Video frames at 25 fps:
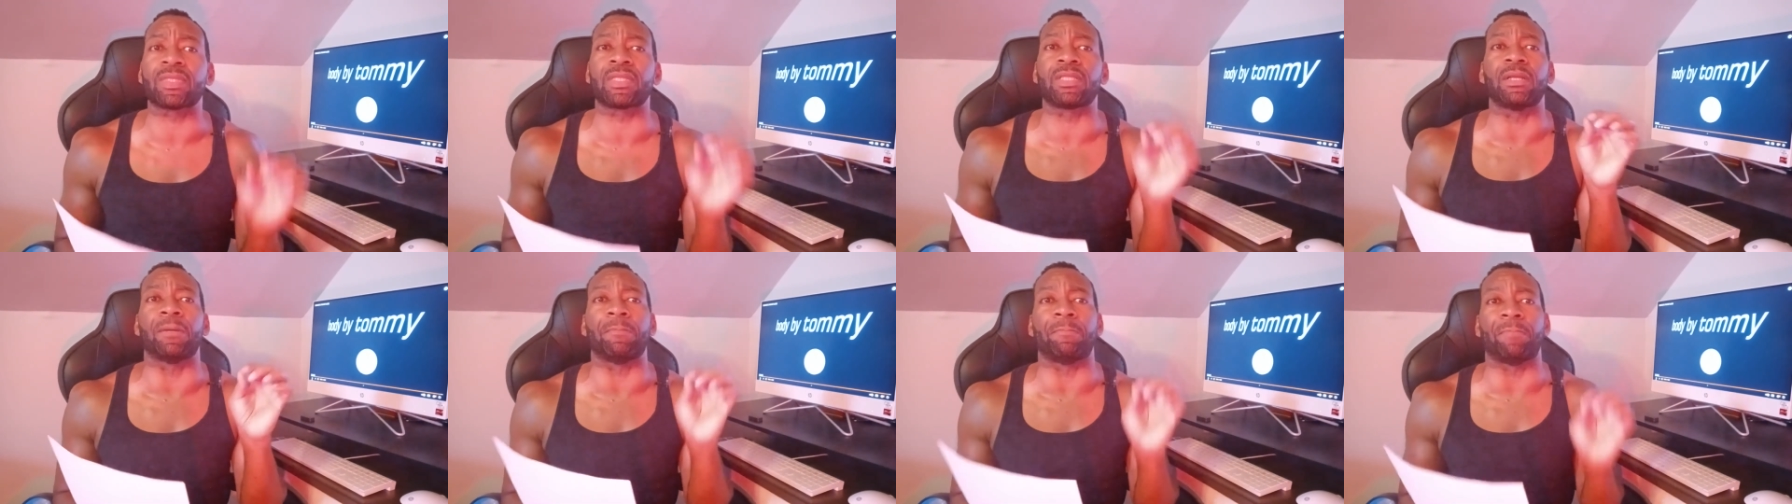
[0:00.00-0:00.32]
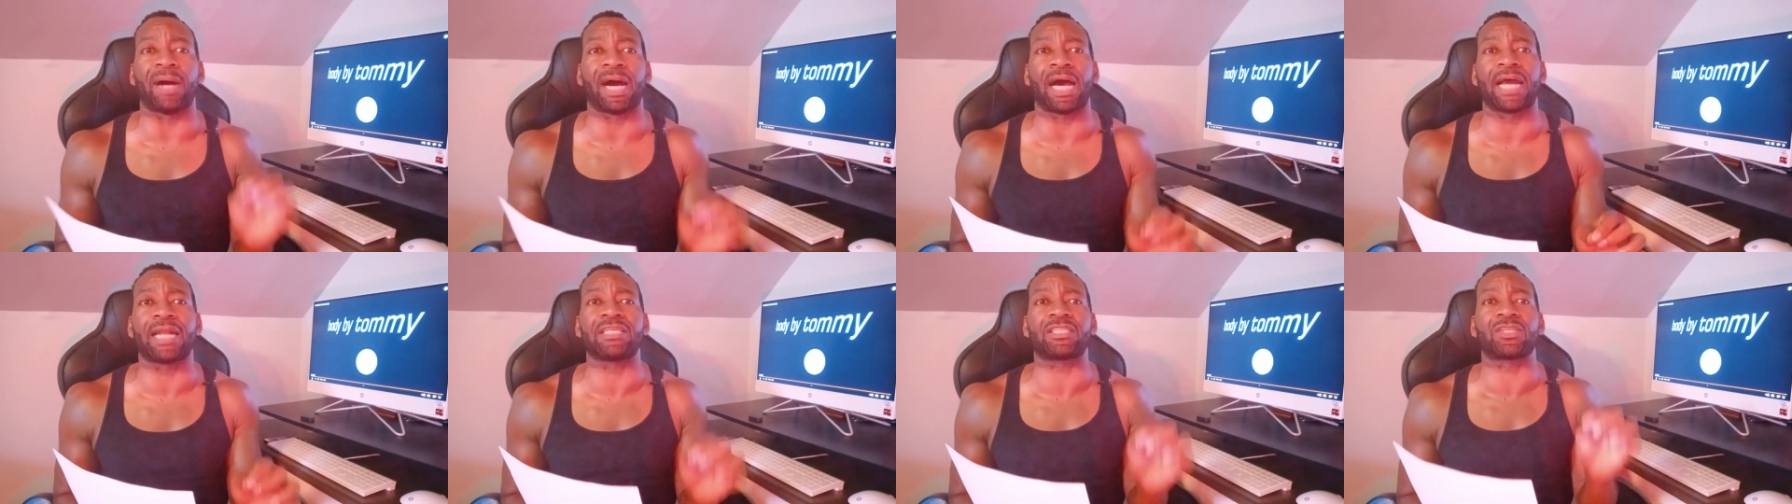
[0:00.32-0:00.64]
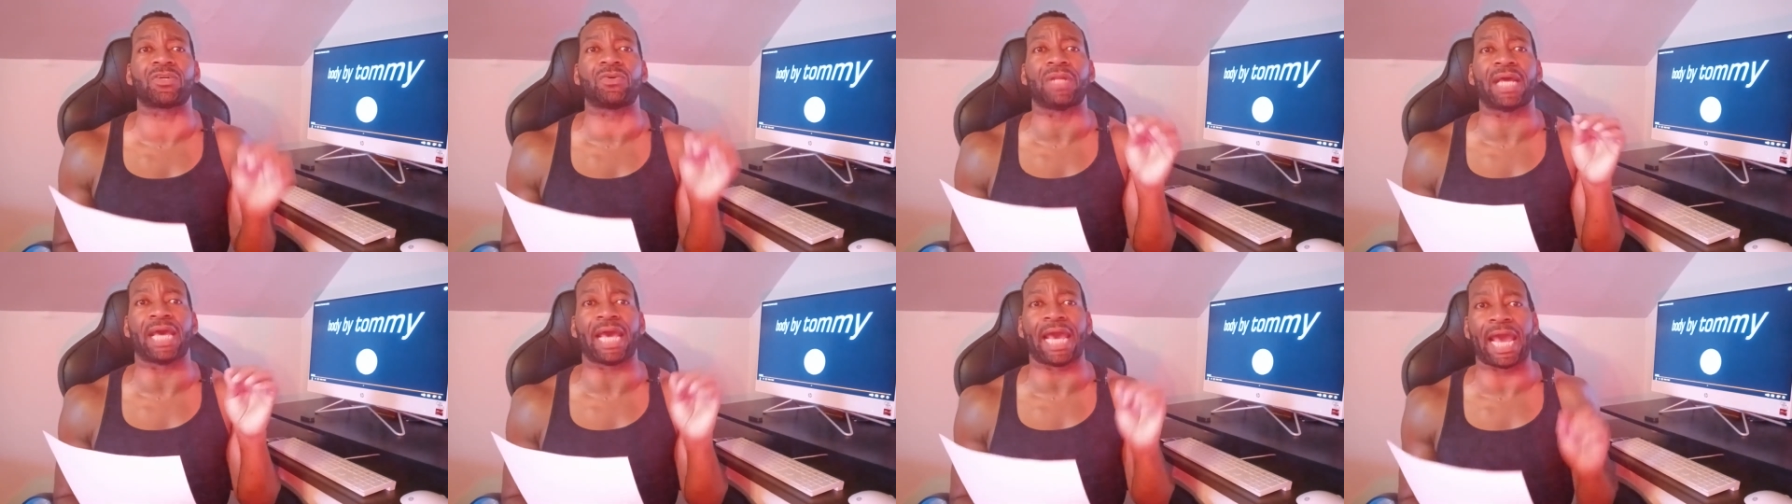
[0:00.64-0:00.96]
the body's
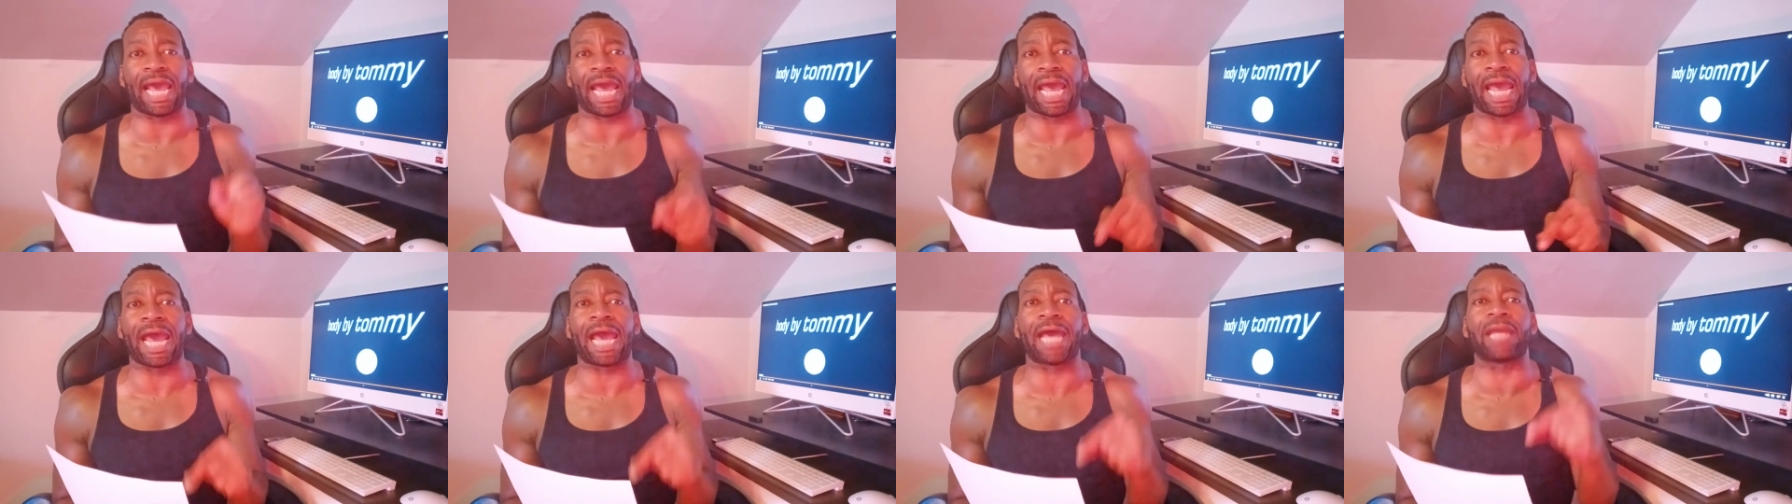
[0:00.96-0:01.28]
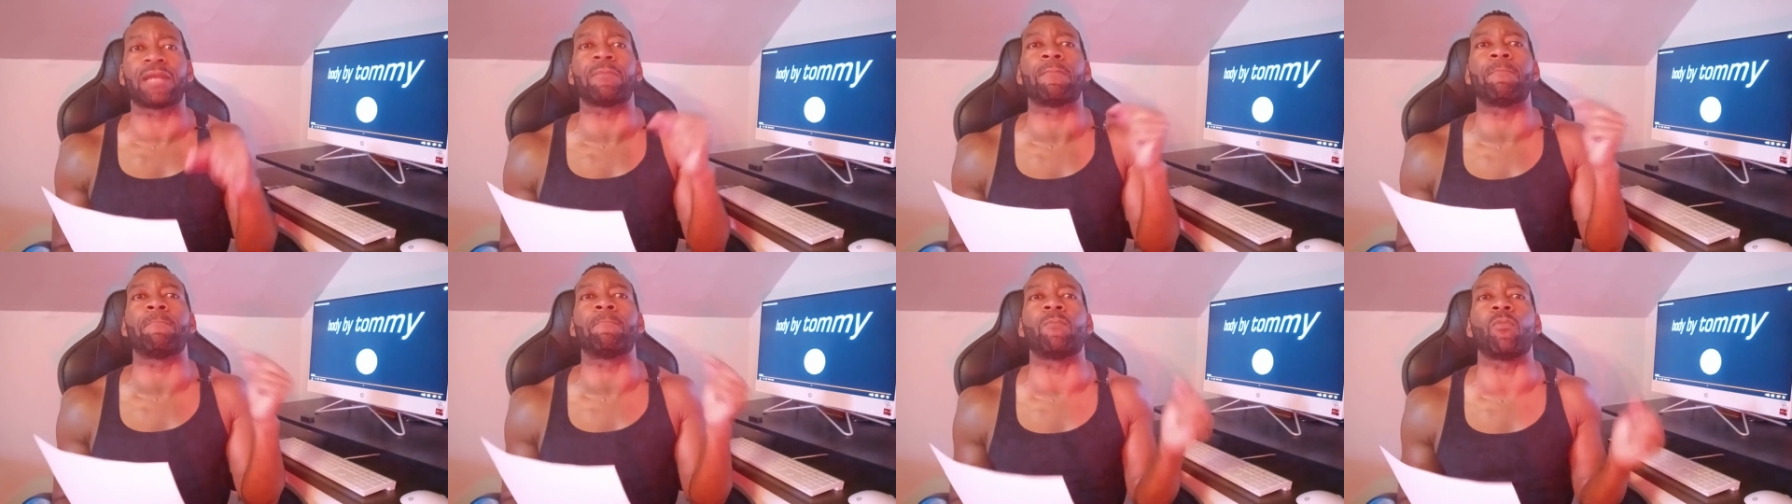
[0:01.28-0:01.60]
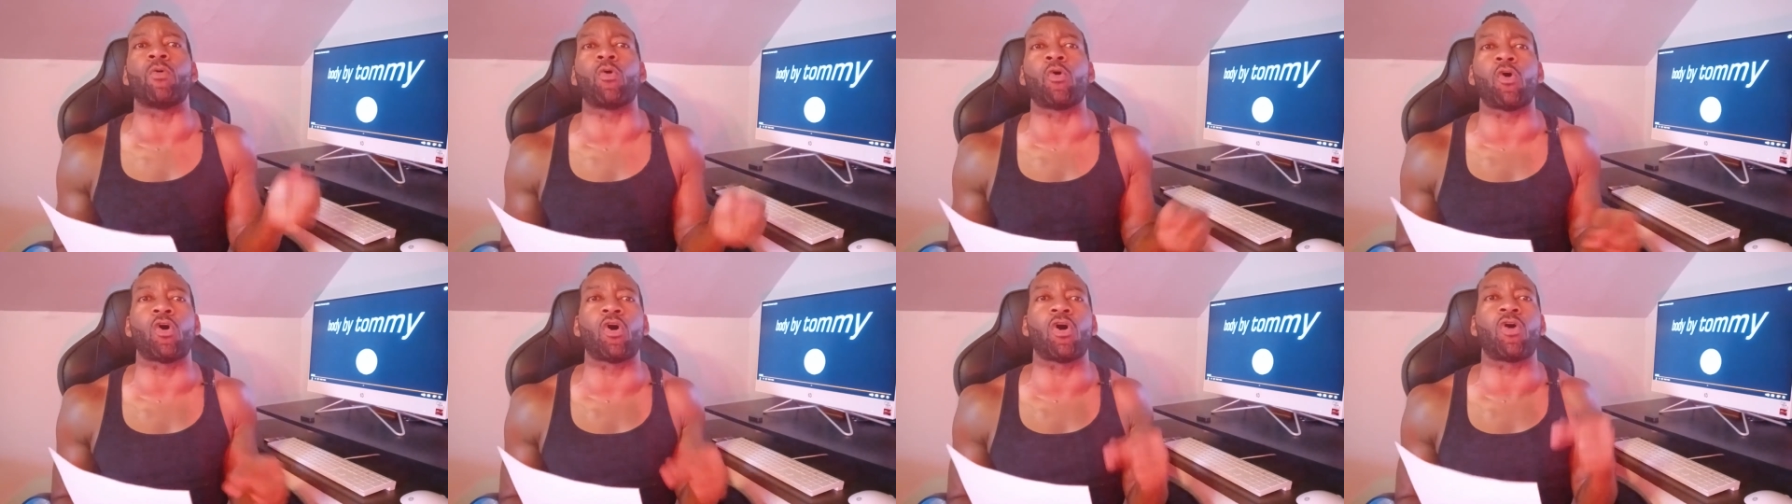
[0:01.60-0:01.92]
going to add
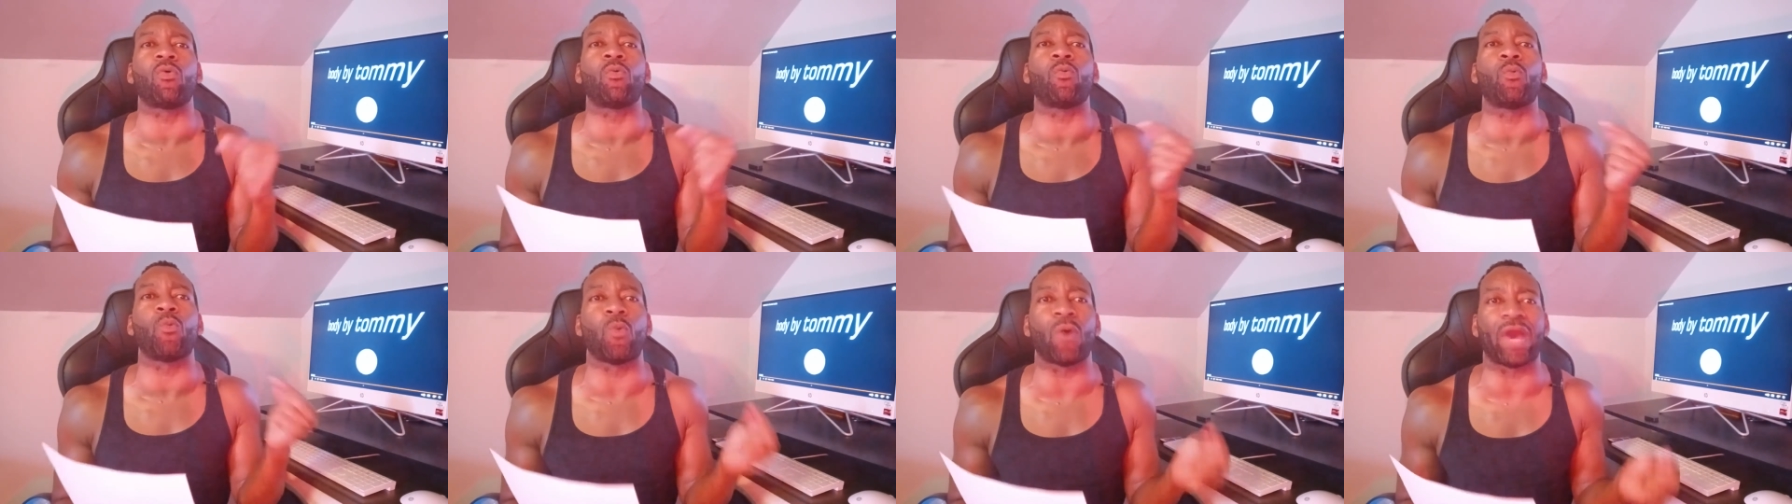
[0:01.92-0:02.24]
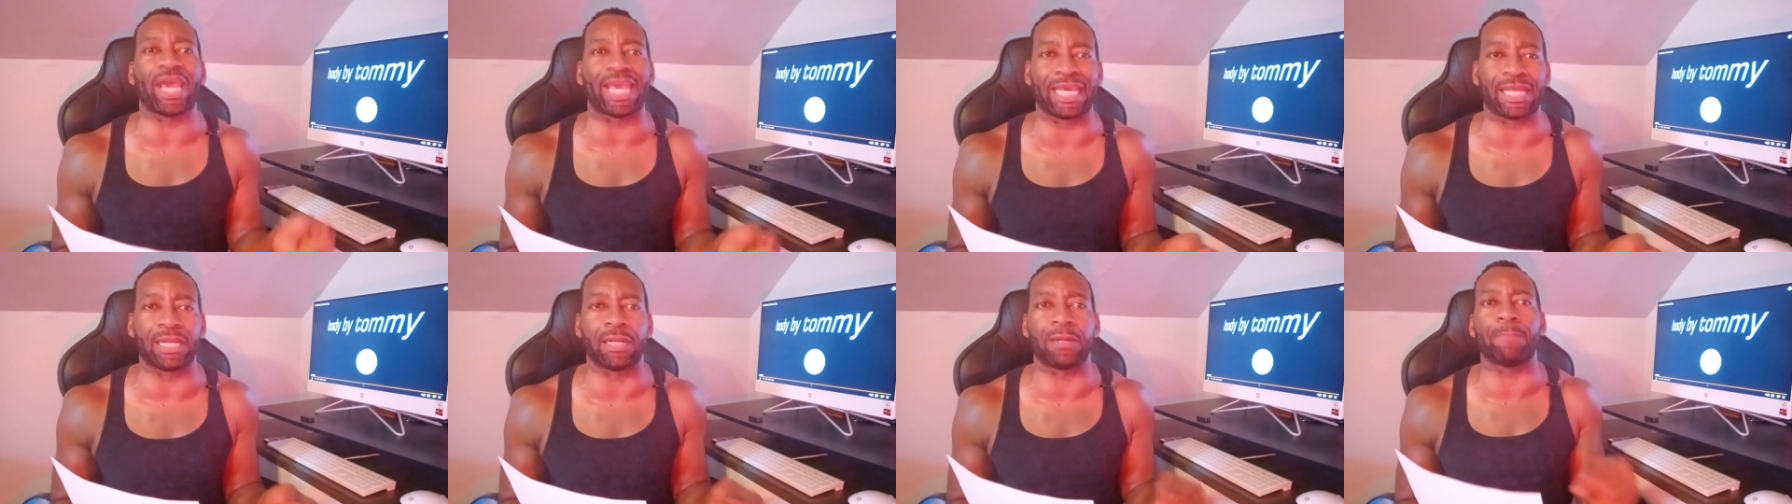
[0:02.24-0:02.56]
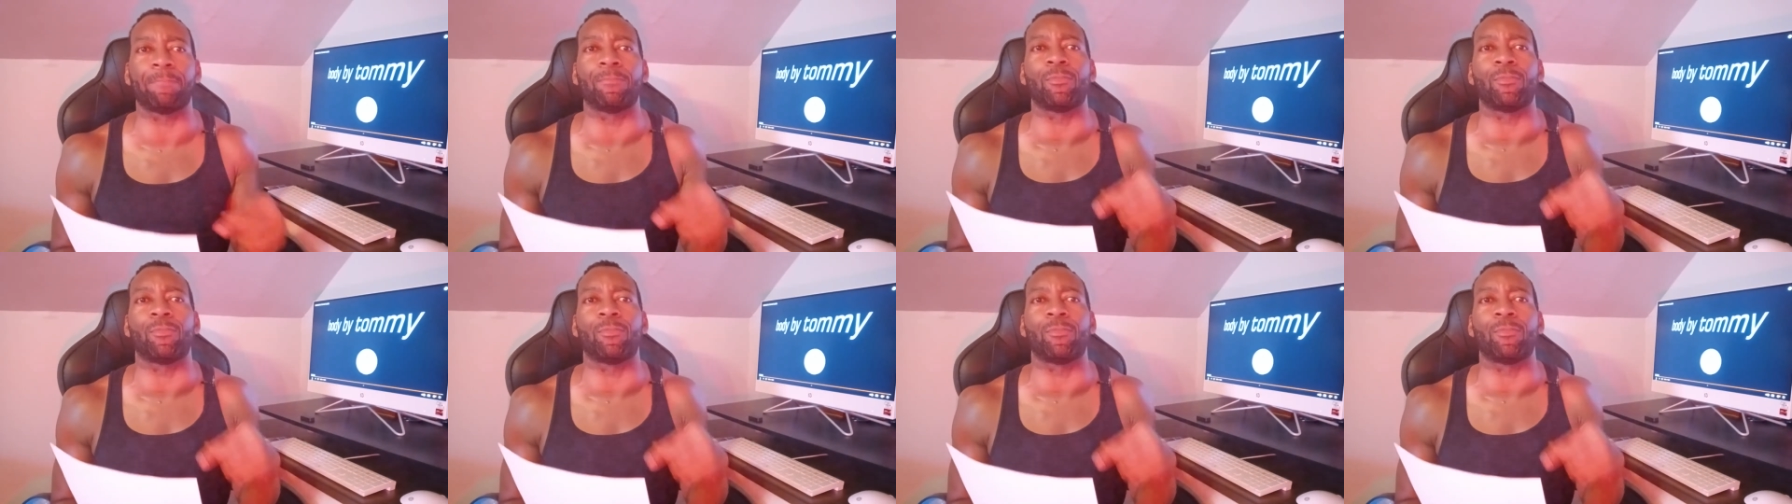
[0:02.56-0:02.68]
more weight,